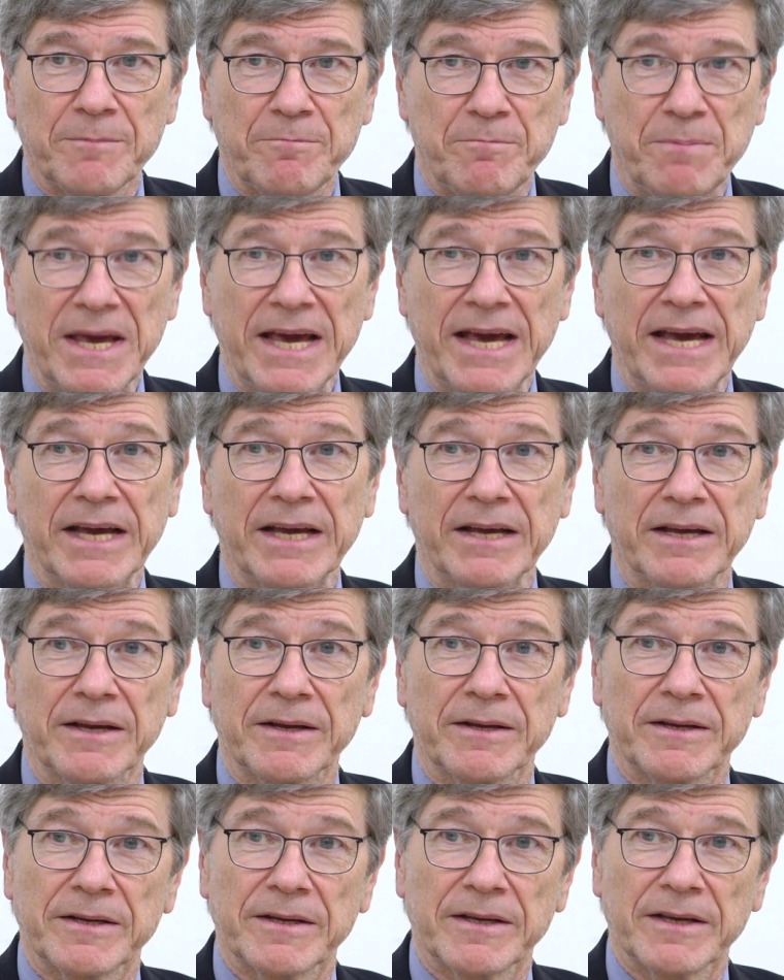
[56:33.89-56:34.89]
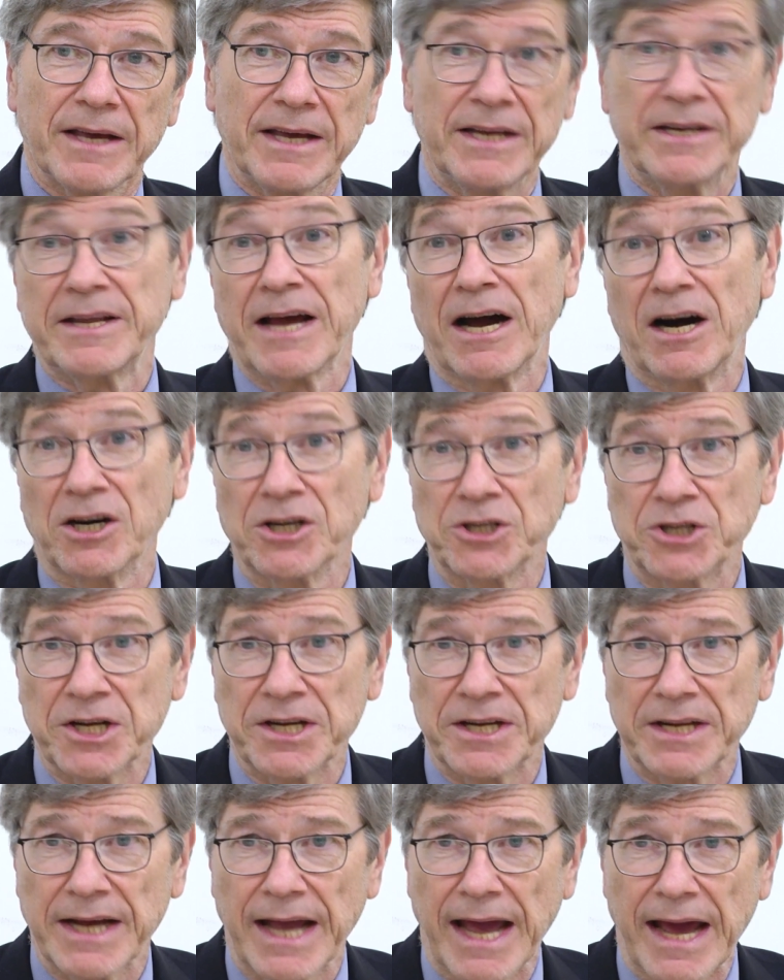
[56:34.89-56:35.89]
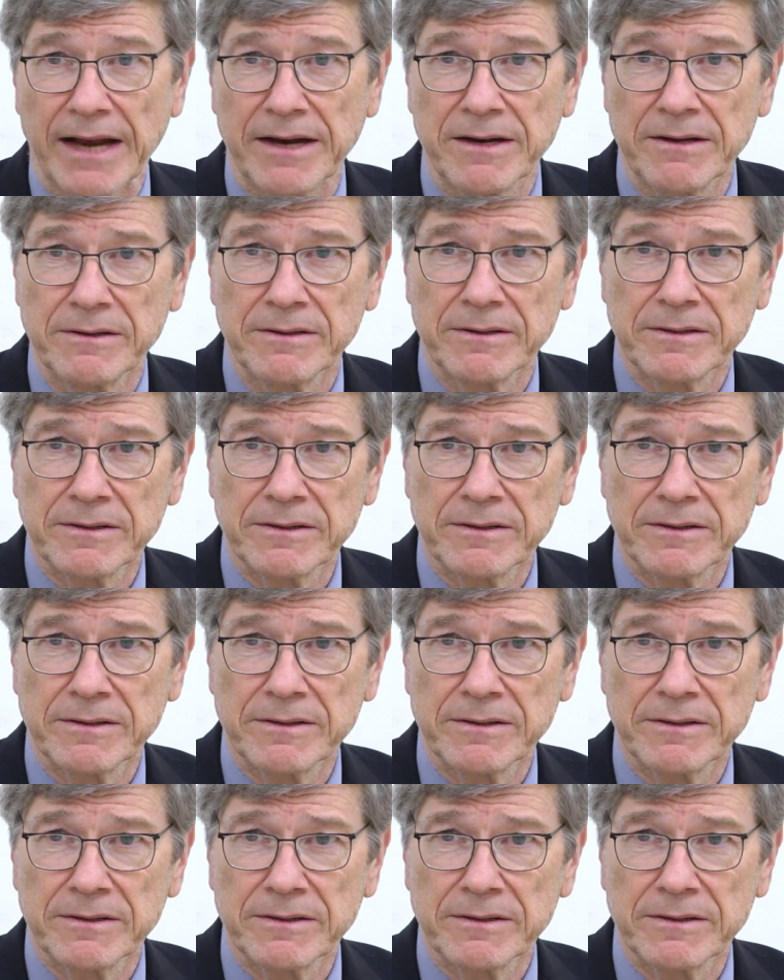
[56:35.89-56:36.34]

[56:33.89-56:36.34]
being intelligent again